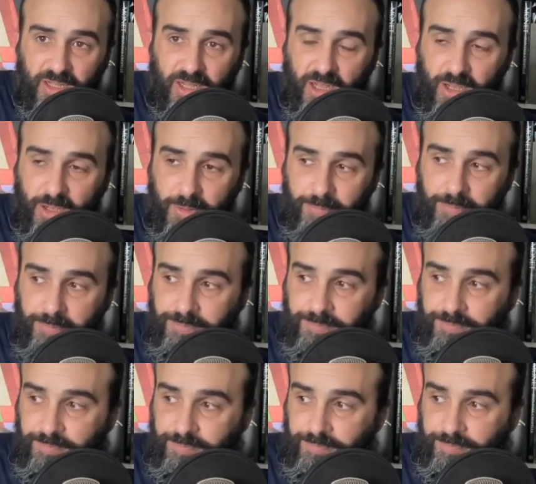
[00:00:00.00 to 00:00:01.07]
Um,
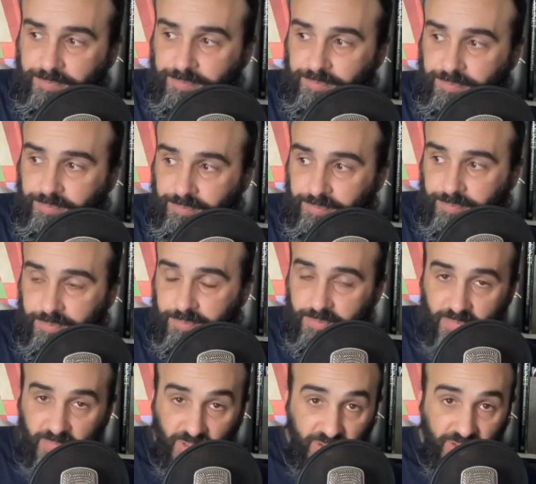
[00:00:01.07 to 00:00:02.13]

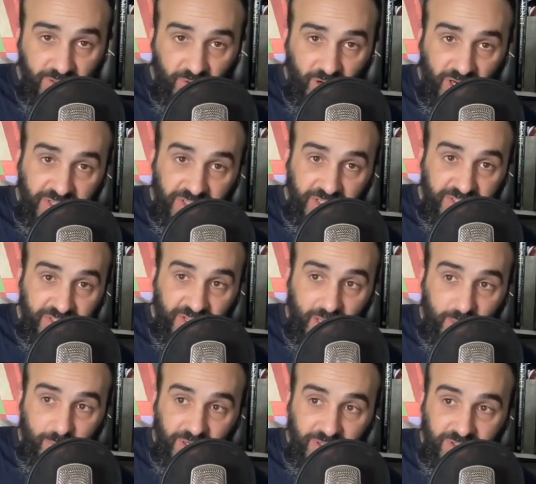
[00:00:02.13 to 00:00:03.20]
the other ideas that
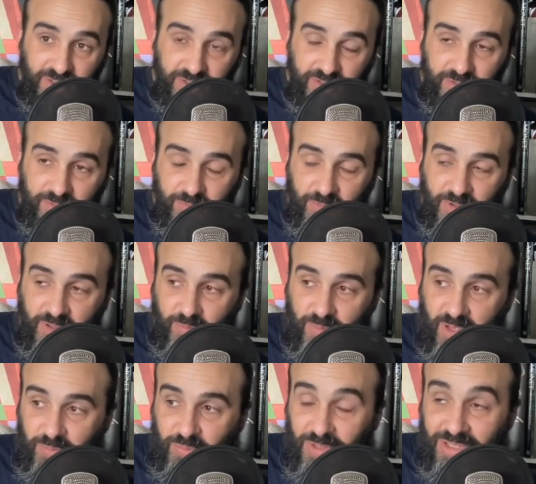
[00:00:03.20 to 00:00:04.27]
I mentioned with
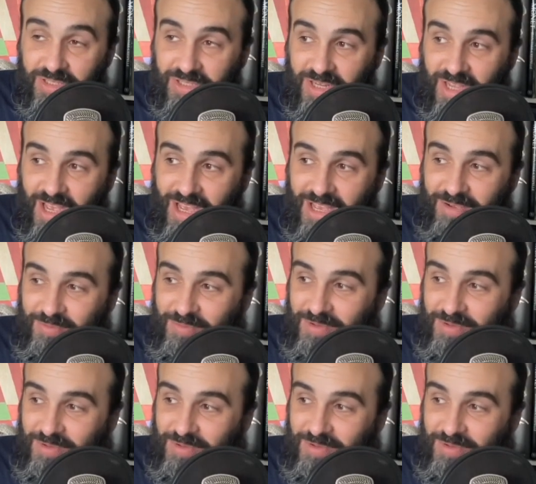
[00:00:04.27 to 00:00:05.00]
my beard and hair,